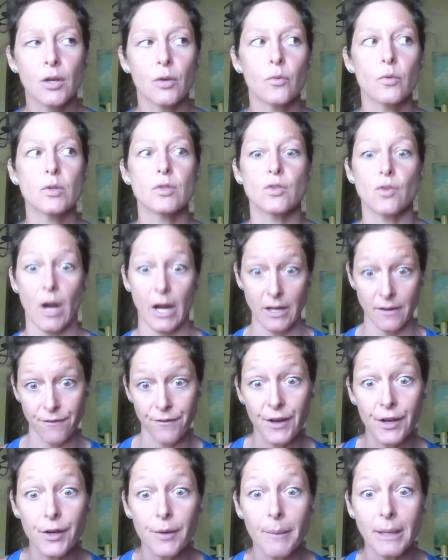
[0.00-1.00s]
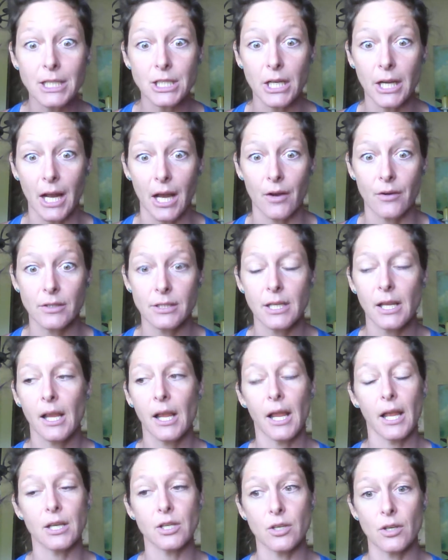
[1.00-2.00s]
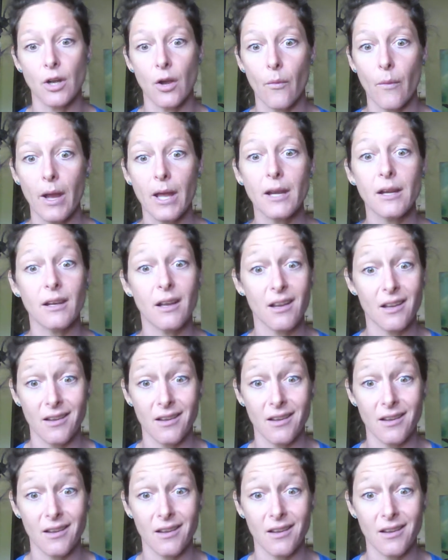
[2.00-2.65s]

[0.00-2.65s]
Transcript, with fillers: who is trying to figure my shit out. And you know what?